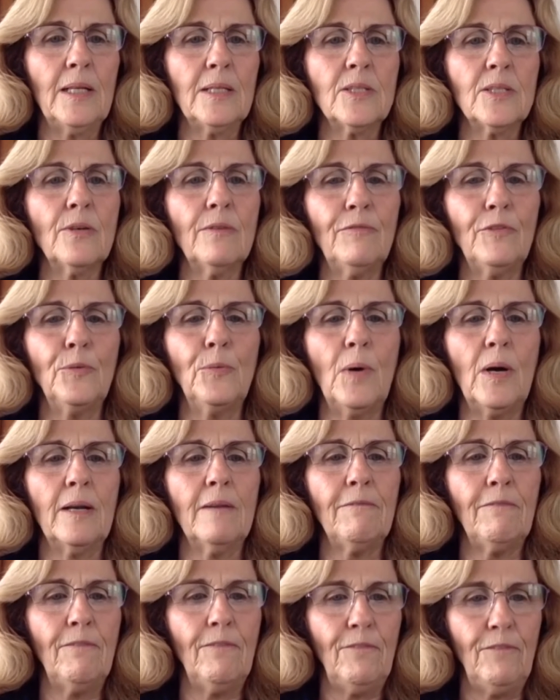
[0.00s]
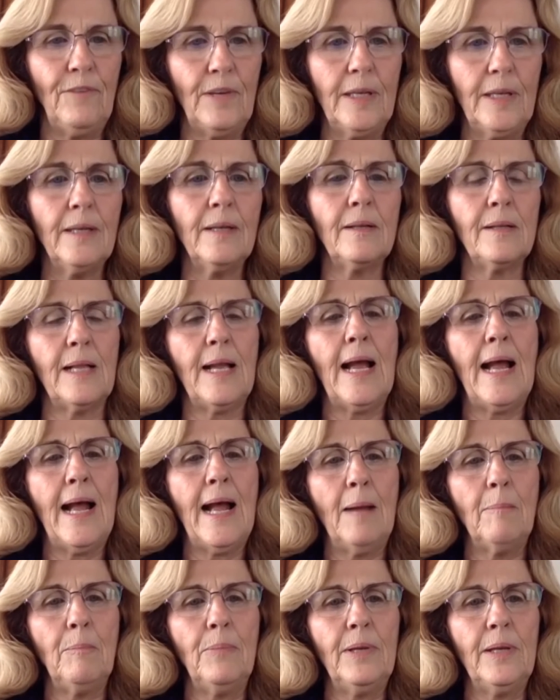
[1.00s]
So if you want to feel
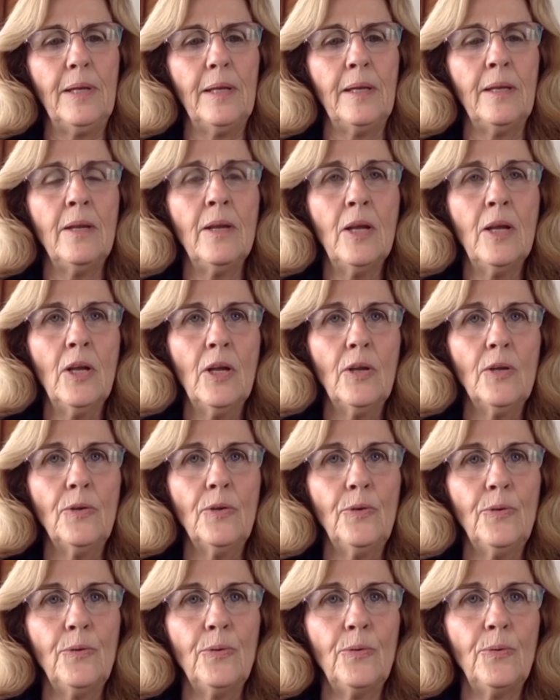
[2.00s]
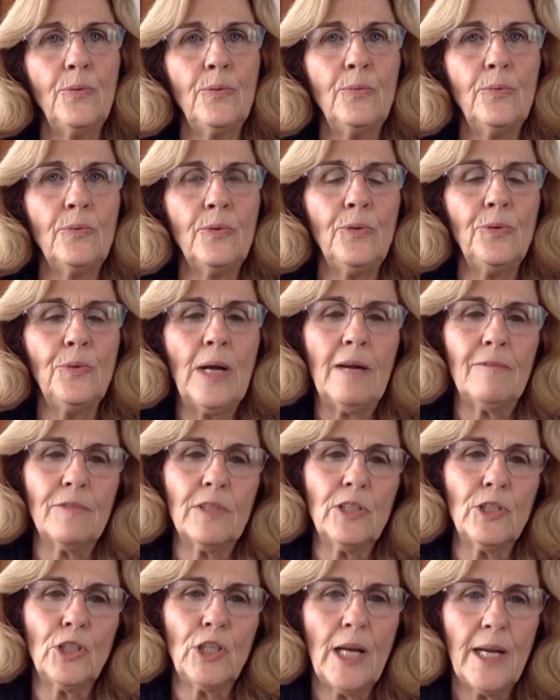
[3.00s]
happy, you you have
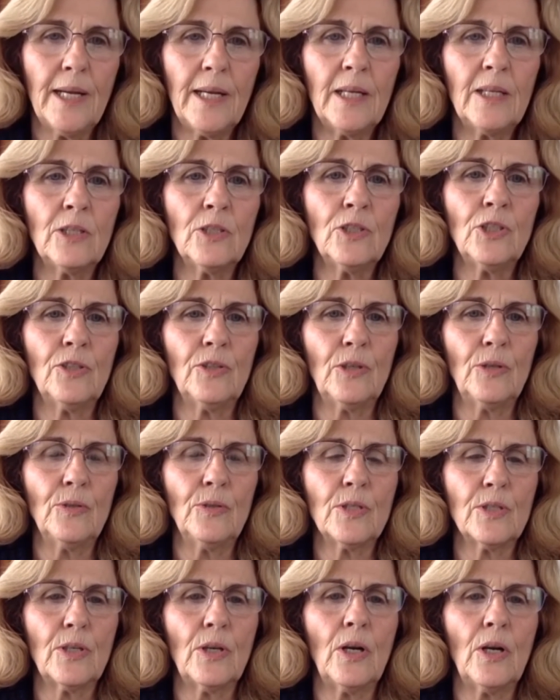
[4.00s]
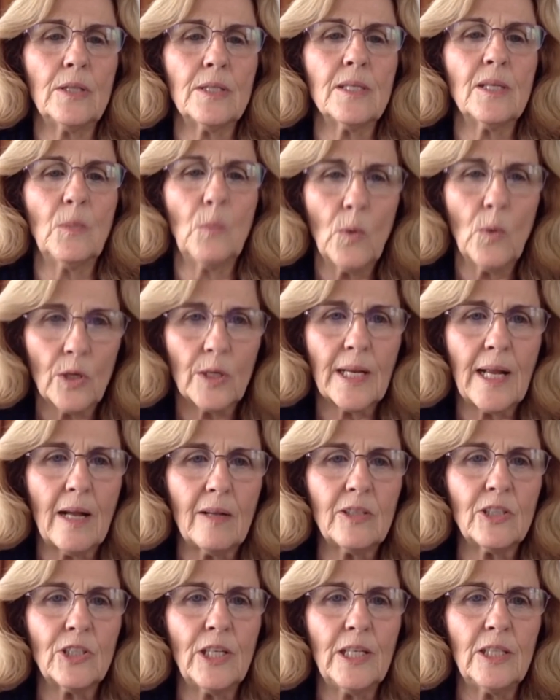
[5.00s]
to change those thoughts and work
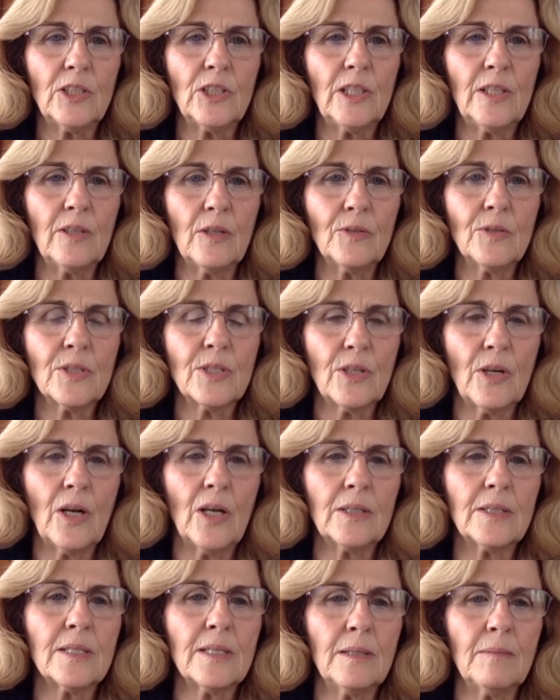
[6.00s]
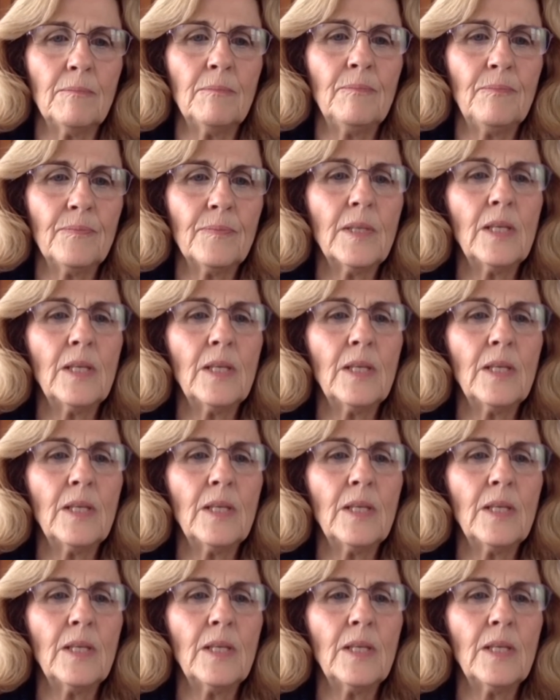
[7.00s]
at changing and those thoughts and yeah.